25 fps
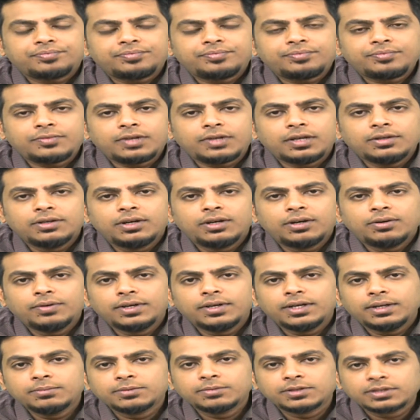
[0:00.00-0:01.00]
now when
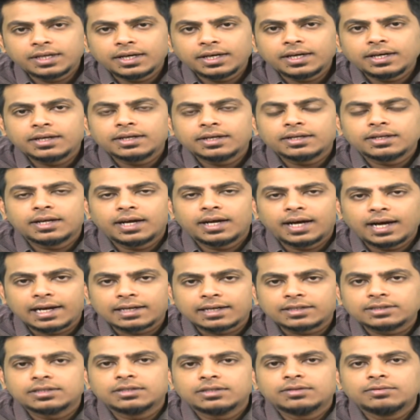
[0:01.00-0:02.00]
I'm saying the
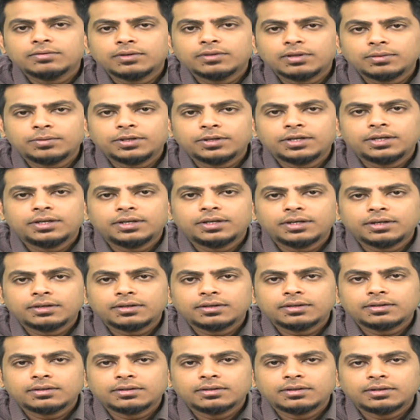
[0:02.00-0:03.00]
action will be
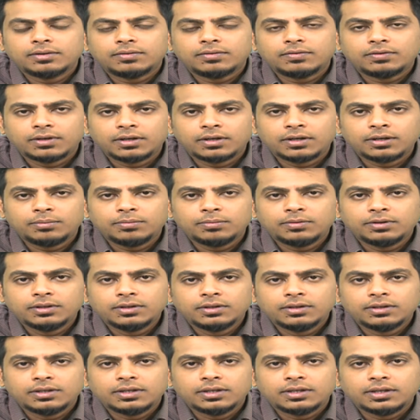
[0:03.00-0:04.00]
the verb,
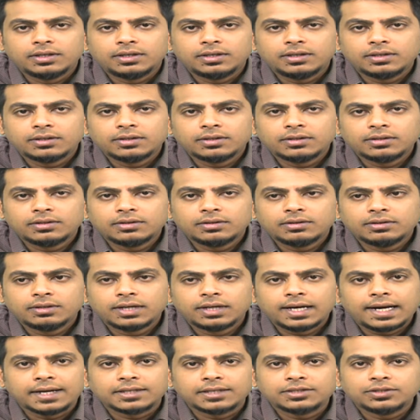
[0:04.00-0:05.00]
the
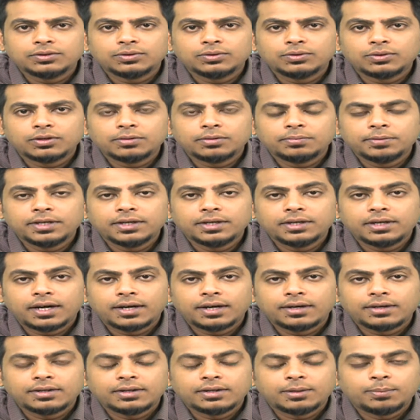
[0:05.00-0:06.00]
action could have been done in
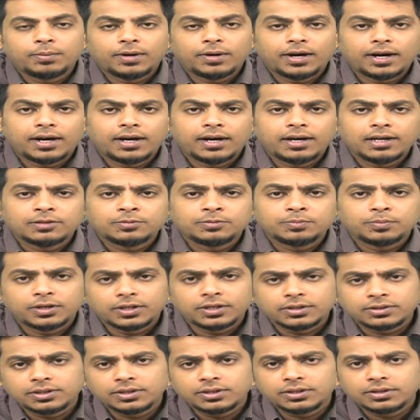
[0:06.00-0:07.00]
the past,
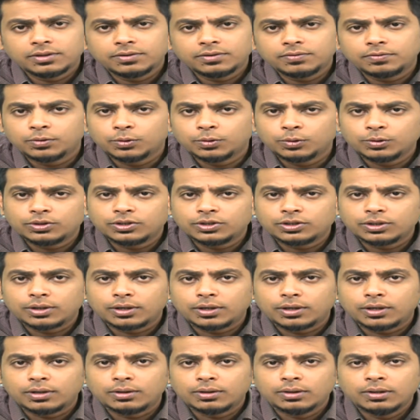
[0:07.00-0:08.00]
present, future,
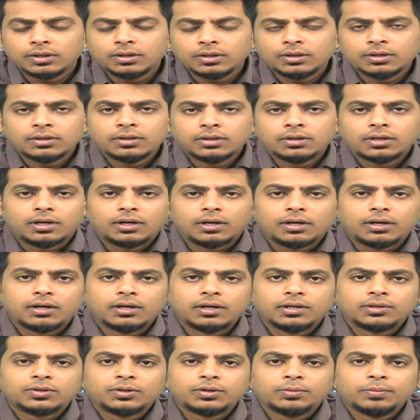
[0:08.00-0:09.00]
it
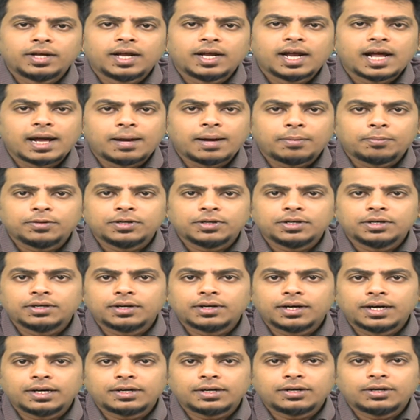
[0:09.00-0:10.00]
could be happening
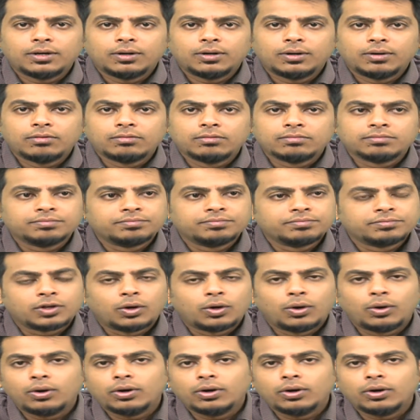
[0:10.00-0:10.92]
right now, or